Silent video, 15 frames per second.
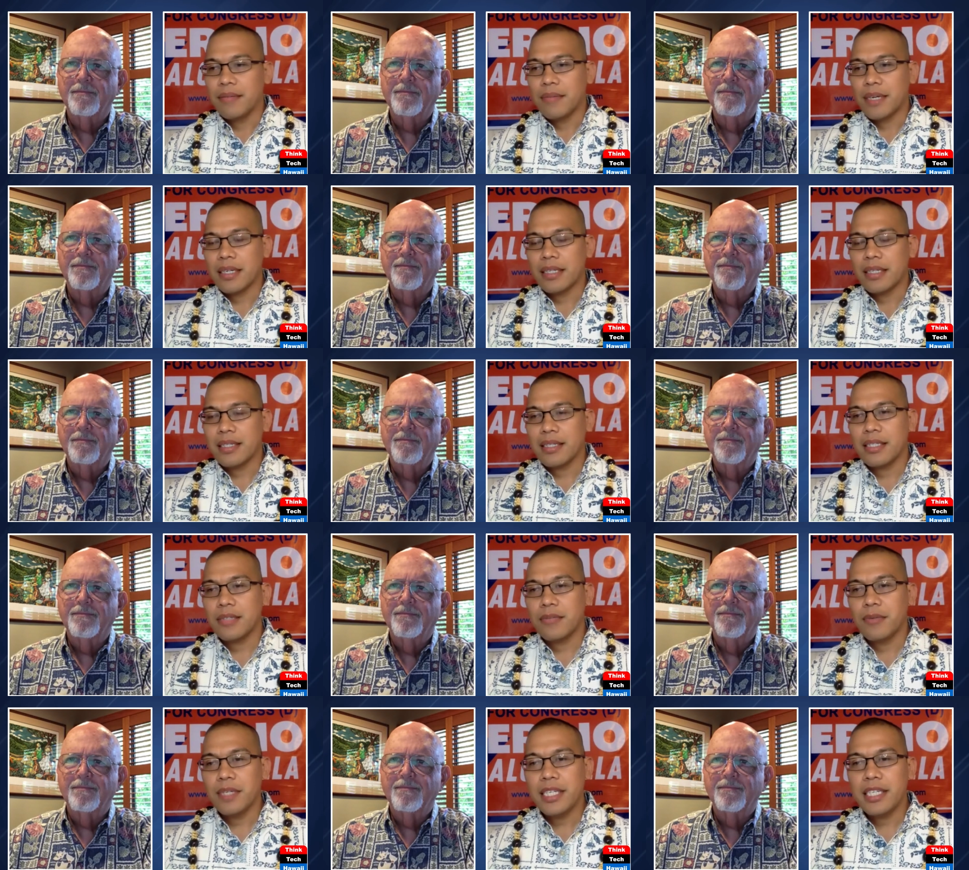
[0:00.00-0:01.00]
Speaker 1: Mark, it's,
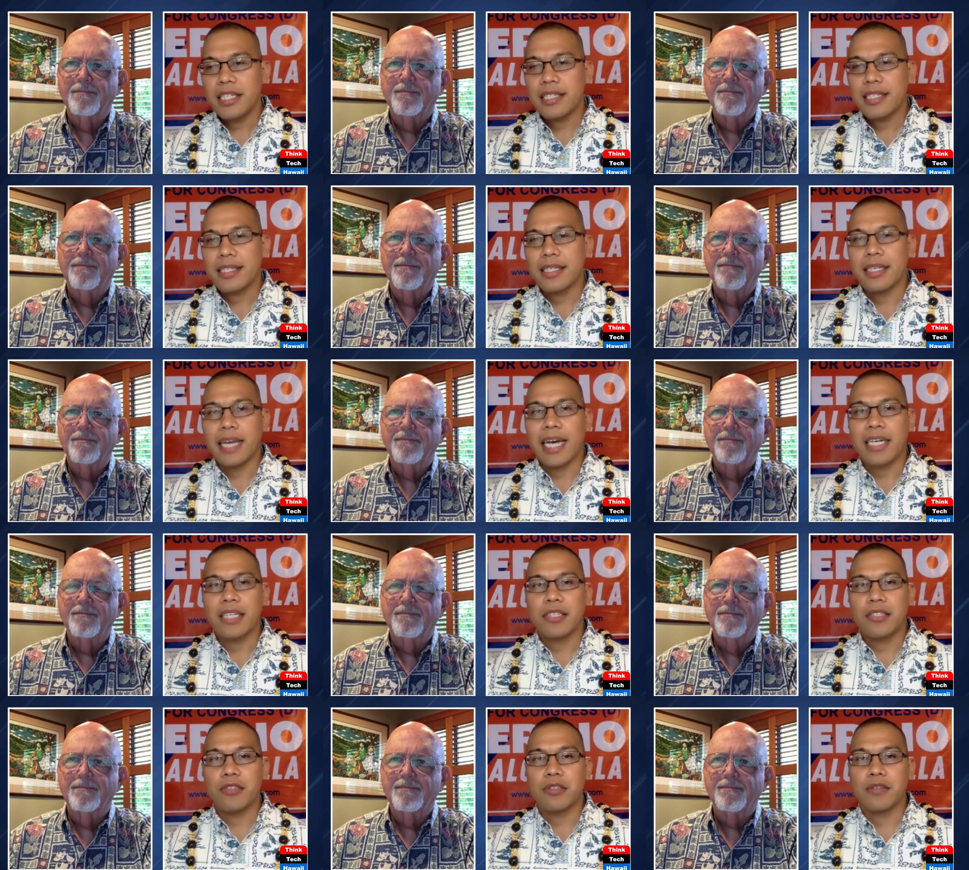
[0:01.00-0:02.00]
it's really just an
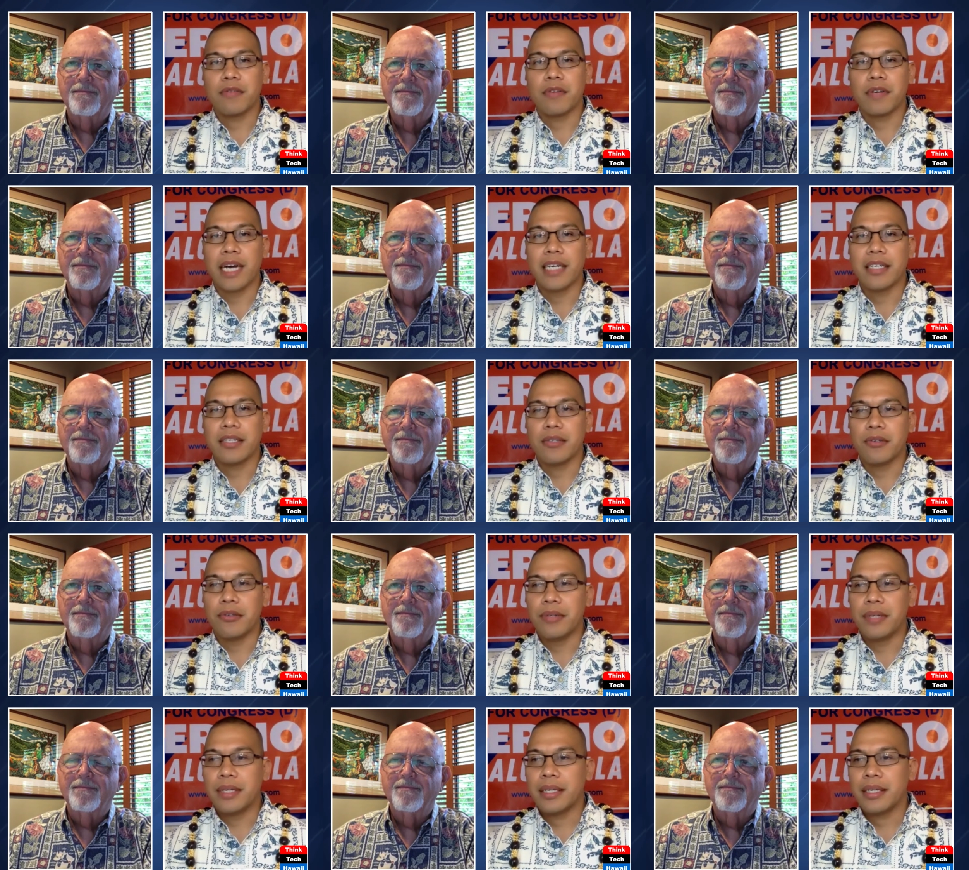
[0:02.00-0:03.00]
attitude of
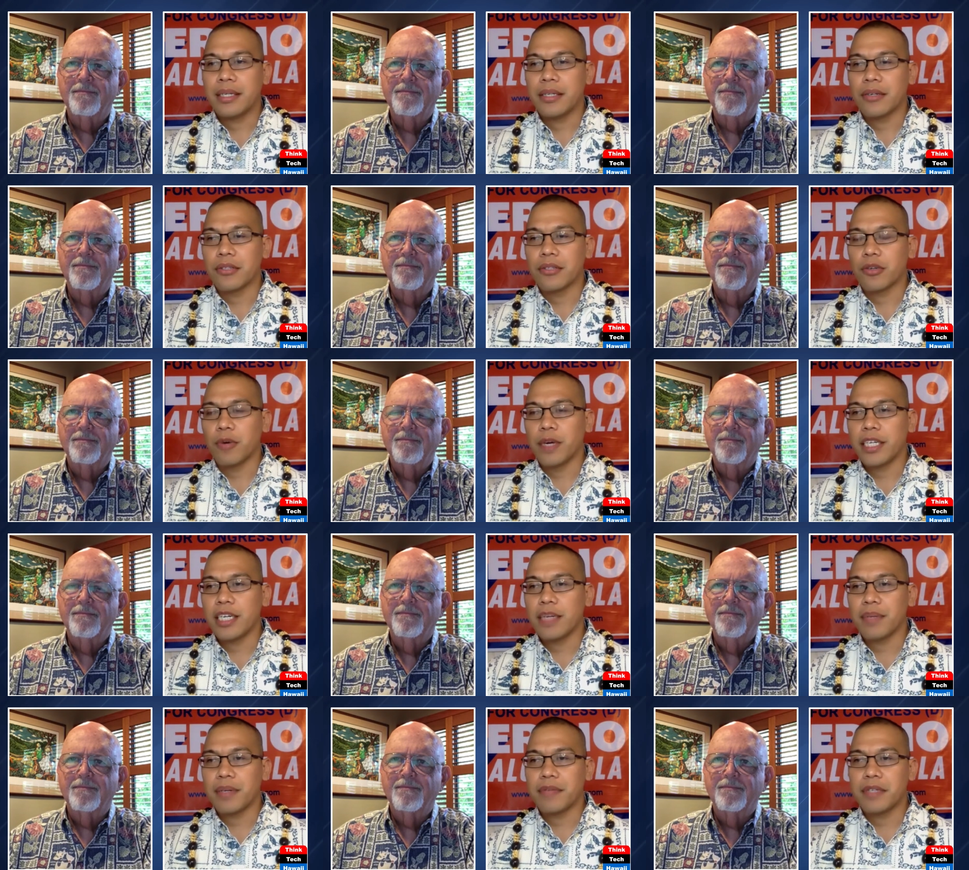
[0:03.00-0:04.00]
gratitude, you know, to wake
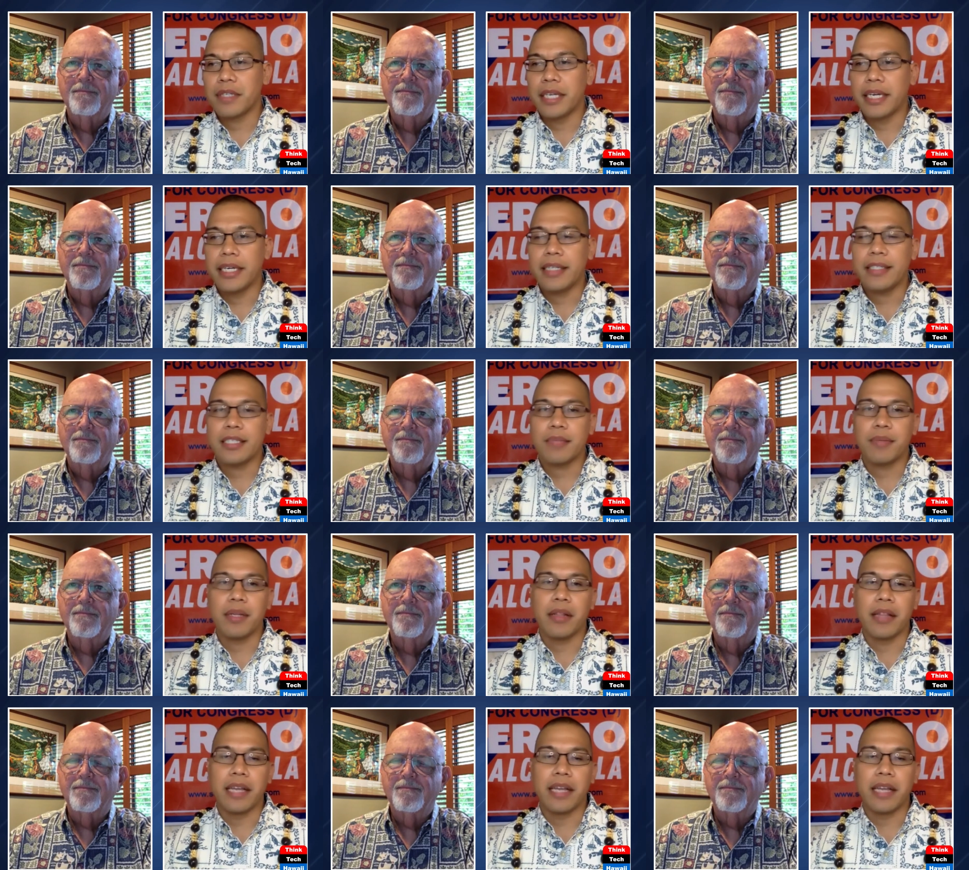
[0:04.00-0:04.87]
up every day and just be